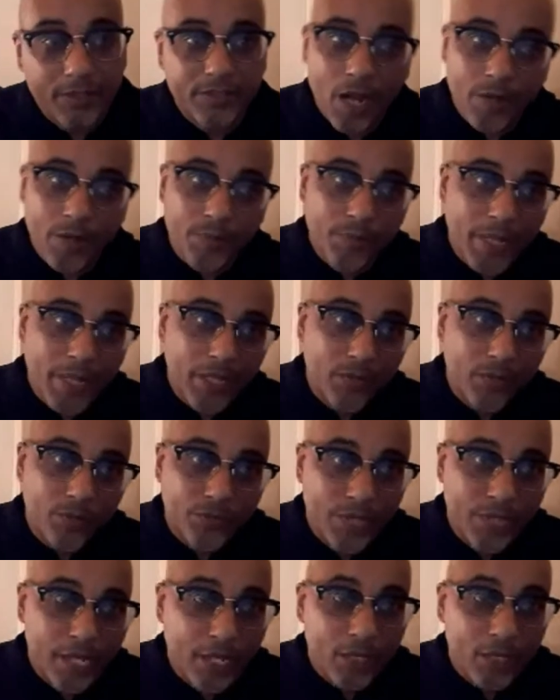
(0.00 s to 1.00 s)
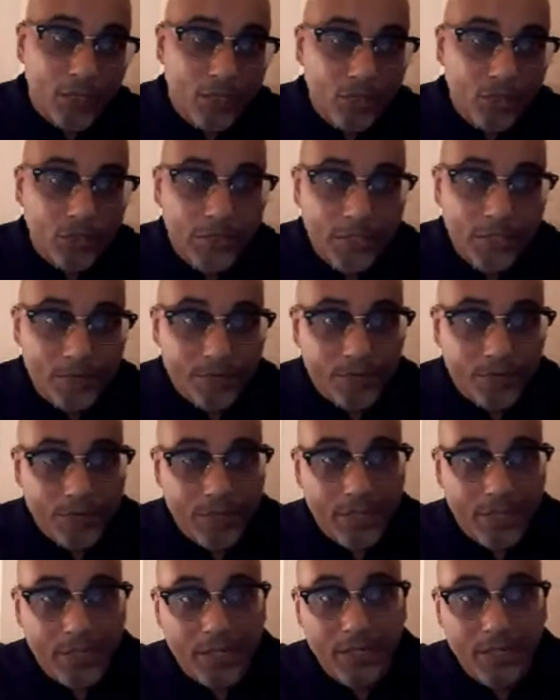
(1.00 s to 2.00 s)
start making you think a little
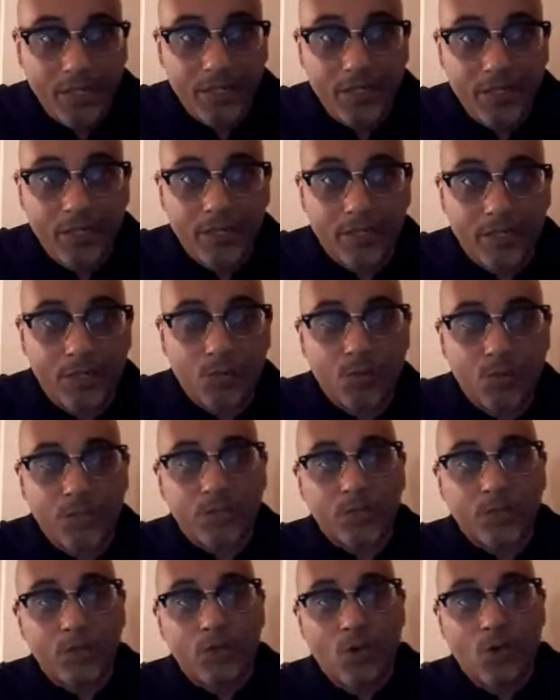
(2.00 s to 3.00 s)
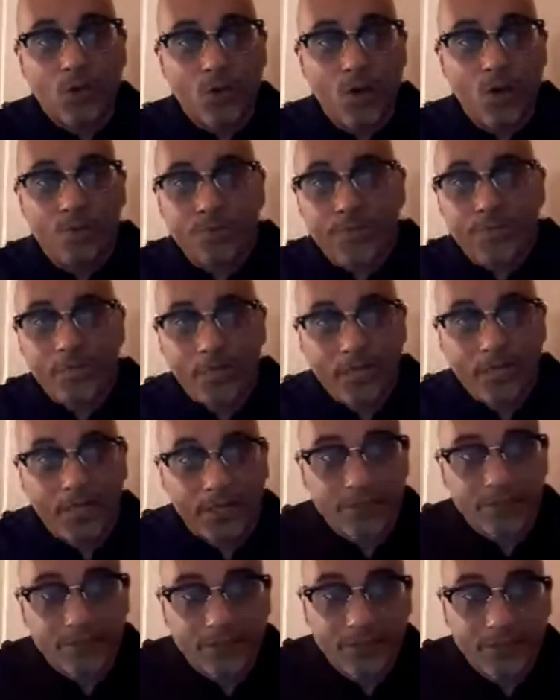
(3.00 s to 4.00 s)
different than what the norm does.
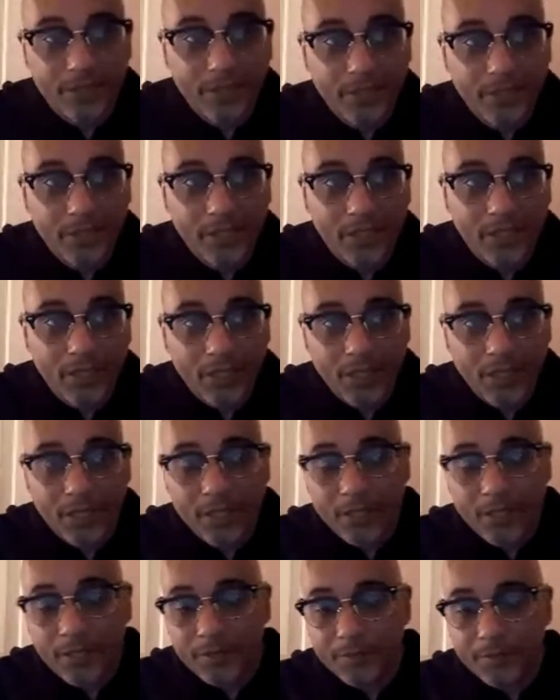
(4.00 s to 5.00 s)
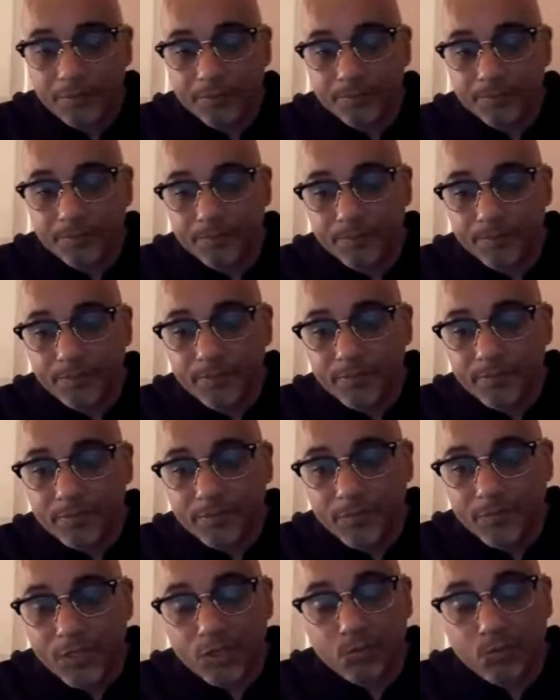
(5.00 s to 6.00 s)
Um,
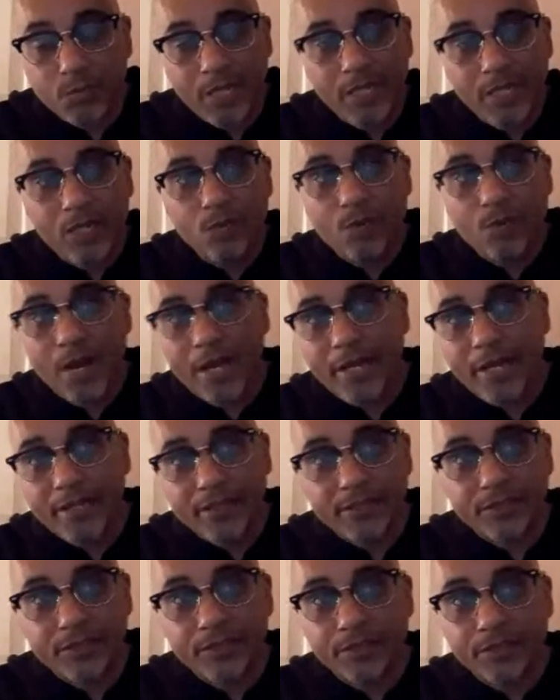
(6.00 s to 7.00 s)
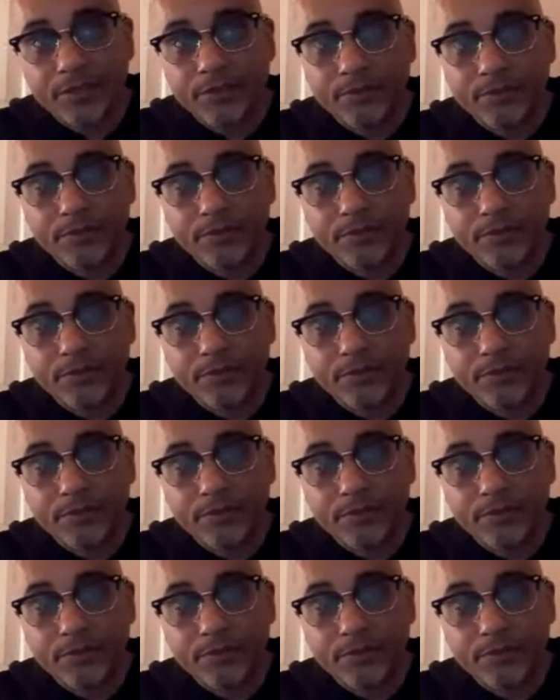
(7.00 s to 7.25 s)
there's many ways to